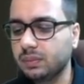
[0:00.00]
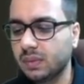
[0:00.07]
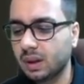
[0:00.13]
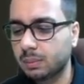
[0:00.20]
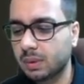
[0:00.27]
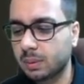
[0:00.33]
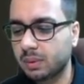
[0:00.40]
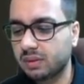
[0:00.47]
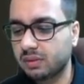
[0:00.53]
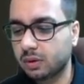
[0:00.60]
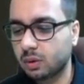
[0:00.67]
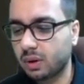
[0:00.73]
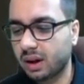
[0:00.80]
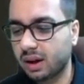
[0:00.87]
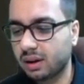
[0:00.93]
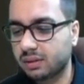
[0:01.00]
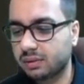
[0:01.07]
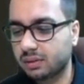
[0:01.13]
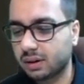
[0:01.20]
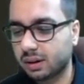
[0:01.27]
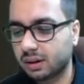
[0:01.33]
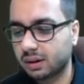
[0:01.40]
Maybe you have
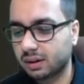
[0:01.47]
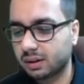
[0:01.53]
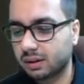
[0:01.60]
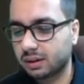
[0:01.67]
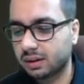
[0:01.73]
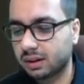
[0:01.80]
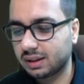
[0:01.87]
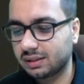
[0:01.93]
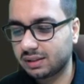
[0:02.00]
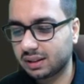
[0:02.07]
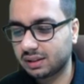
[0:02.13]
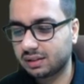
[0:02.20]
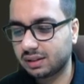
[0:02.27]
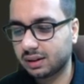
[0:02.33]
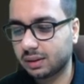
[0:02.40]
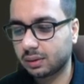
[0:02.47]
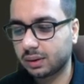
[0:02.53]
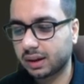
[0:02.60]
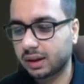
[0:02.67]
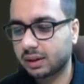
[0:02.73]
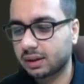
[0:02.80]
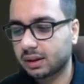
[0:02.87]
a 6 here.
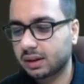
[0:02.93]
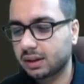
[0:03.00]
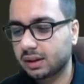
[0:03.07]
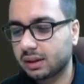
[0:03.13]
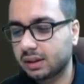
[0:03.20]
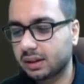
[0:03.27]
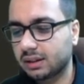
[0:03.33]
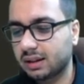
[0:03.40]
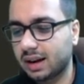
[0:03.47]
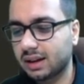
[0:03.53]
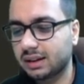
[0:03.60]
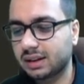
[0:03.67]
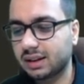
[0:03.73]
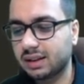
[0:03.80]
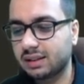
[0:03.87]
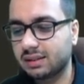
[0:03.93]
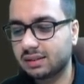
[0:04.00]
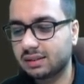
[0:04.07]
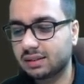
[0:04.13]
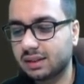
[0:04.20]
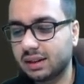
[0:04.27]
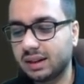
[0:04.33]
Okay, in that case
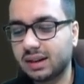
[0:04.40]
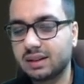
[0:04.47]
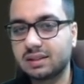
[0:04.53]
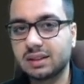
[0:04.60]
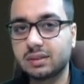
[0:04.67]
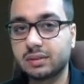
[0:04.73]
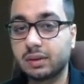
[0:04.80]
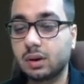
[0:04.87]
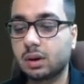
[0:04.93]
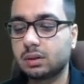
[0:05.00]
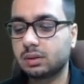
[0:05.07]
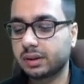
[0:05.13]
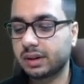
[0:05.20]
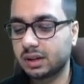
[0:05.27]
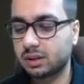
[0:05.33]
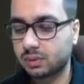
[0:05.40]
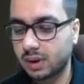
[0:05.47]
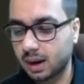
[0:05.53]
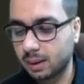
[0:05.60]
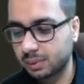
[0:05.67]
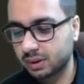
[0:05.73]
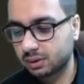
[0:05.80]
3 and 6 will also get
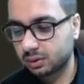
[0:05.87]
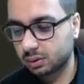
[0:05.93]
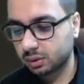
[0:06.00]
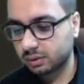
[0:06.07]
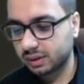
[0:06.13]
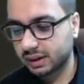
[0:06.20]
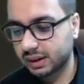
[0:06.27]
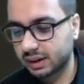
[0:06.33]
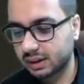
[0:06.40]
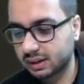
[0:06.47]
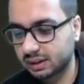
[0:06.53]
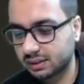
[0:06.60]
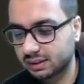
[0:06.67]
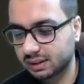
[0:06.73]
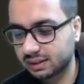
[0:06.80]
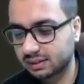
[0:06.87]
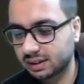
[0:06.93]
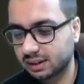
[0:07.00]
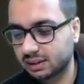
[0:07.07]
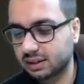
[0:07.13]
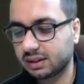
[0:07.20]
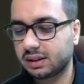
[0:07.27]
swapped, so you will get 6
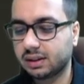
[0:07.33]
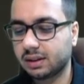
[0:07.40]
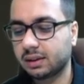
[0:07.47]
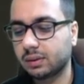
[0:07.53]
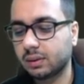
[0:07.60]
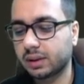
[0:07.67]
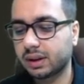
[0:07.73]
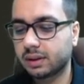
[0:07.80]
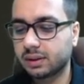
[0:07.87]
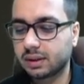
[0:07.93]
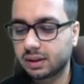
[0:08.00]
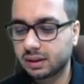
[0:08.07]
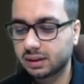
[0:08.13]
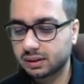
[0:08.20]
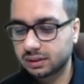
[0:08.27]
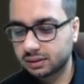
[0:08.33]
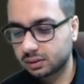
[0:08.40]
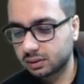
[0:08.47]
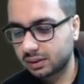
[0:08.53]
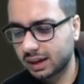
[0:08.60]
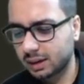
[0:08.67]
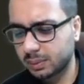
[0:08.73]
and 3 here. Okay,
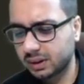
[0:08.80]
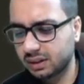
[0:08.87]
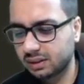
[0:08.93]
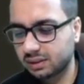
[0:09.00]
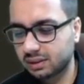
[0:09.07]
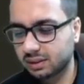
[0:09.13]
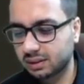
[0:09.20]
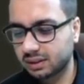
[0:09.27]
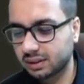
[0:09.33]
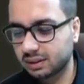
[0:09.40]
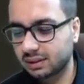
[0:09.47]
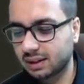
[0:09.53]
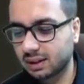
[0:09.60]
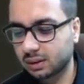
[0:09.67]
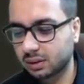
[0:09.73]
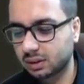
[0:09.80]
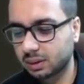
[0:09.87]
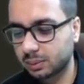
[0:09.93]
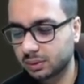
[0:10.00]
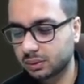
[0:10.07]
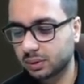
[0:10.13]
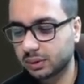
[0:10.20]
that means this algorithm
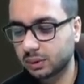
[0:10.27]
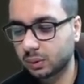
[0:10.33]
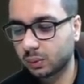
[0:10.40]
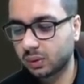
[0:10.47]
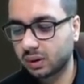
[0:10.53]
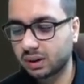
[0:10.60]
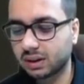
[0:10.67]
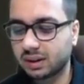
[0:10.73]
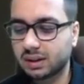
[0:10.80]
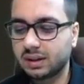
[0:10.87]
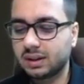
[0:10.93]
is going to work.